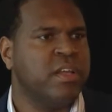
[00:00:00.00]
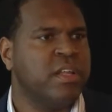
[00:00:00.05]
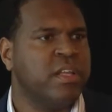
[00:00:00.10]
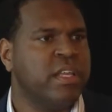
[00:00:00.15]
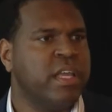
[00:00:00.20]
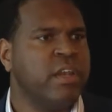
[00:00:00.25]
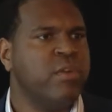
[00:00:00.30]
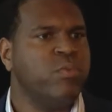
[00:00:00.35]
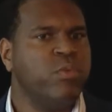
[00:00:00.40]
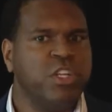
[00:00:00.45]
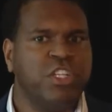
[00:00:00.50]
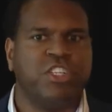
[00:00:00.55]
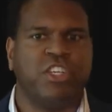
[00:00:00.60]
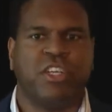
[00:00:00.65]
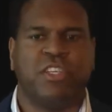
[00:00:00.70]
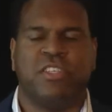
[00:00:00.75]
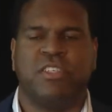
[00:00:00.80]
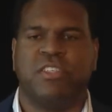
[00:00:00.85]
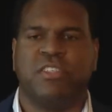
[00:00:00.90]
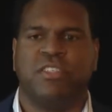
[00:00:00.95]
Didn't we
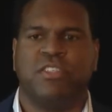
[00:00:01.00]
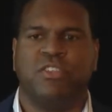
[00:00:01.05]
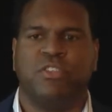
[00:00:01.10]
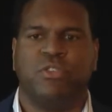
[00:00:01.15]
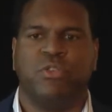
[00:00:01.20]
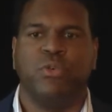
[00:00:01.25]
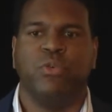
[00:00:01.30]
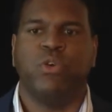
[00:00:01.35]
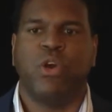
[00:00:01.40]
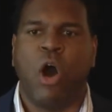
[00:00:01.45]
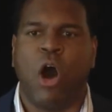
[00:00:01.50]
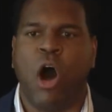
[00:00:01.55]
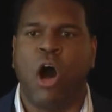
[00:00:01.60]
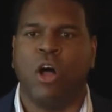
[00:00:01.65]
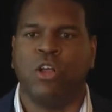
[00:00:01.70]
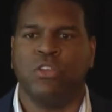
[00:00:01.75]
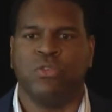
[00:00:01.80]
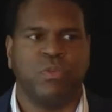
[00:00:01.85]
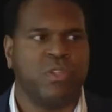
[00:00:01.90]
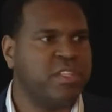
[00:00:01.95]
just do
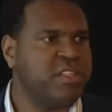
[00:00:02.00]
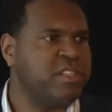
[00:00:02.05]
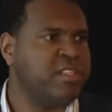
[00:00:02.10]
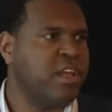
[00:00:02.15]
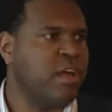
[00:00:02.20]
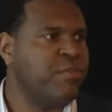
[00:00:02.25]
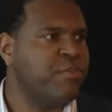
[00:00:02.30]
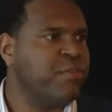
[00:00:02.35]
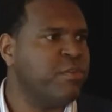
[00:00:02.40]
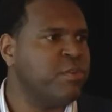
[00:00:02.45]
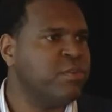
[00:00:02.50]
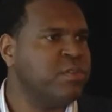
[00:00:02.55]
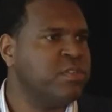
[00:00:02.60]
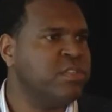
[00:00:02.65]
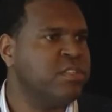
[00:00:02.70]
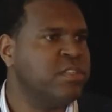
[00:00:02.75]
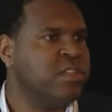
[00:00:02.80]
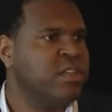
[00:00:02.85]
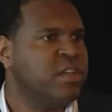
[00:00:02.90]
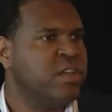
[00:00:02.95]
calls with the cell
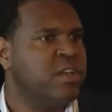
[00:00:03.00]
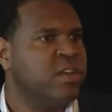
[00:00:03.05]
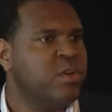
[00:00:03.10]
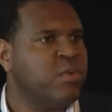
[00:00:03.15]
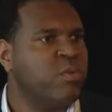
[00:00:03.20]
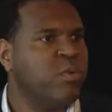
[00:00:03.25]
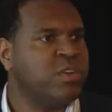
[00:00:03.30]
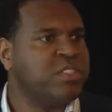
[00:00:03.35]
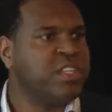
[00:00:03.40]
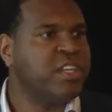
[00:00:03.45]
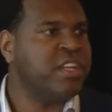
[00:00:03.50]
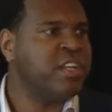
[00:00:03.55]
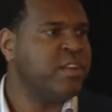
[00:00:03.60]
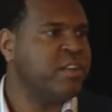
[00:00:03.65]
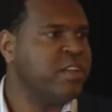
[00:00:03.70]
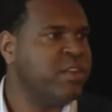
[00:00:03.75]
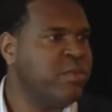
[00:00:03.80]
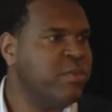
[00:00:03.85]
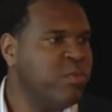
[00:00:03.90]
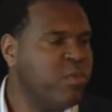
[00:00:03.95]
phones? Wasn't it
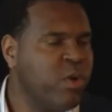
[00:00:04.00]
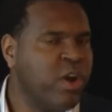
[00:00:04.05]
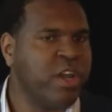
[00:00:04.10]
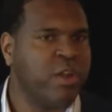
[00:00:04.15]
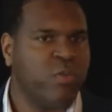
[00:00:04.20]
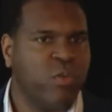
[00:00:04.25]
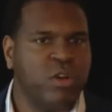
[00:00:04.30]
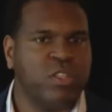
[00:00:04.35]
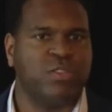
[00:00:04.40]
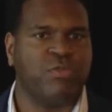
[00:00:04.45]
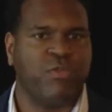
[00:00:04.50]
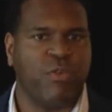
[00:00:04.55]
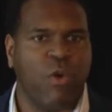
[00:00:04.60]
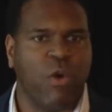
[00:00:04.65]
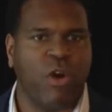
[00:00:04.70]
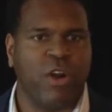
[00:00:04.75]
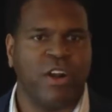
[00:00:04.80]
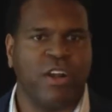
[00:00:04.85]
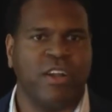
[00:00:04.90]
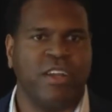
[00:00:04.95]
what it was
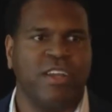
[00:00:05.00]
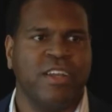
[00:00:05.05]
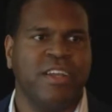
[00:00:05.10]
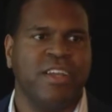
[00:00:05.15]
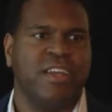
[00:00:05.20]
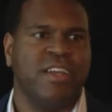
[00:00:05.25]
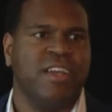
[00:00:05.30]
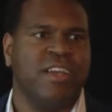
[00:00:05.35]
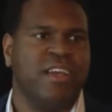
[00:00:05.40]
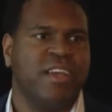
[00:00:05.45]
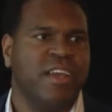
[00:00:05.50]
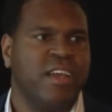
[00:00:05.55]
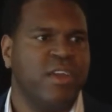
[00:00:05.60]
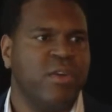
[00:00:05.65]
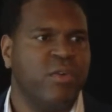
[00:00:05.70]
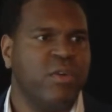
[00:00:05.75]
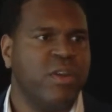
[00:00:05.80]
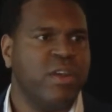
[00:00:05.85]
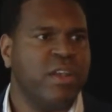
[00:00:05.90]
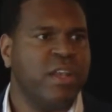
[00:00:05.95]
for?
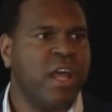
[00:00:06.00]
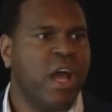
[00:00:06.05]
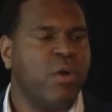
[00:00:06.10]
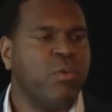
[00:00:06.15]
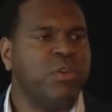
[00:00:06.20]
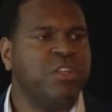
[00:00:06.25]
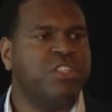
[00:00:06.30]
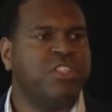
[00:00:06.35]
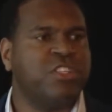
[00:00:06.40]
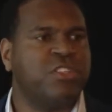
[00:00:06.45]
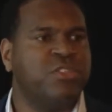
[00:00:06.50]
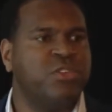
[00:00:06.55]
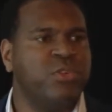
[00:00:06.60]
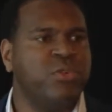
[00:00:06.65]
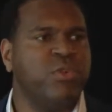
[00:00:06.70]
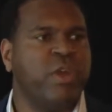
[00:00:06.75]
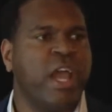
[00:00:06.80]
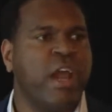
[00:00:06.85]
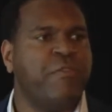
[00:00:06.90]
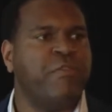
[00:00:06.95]
Now we just
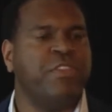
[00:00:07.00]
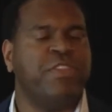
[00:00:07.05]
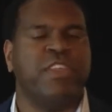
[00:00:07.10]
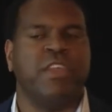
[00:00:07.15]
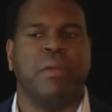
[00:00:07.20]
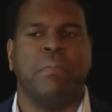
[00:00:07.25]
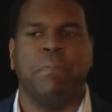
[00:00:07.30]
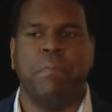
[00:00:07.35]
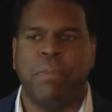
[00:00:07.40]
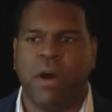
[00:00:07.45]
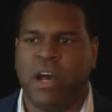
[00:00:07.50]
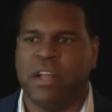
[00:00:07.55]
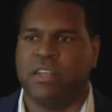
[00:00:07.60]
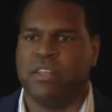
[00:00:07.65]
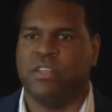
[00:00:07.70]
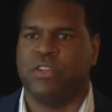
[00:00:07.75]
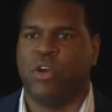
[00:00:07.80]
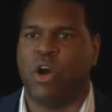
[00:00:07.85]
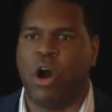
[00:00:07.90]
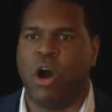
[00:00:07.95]
do everything but
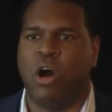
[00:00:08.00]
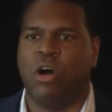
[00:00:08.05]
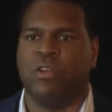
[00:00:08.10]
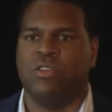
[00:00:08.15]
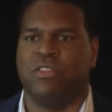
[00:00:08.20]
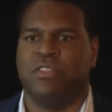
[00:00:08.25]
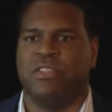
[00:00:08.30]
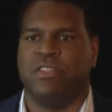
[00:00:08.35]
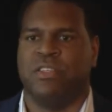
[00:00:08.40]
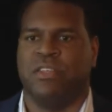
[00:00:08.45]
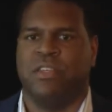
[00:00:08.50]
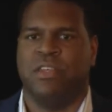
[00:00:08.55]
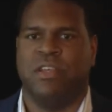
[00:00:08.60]
calls.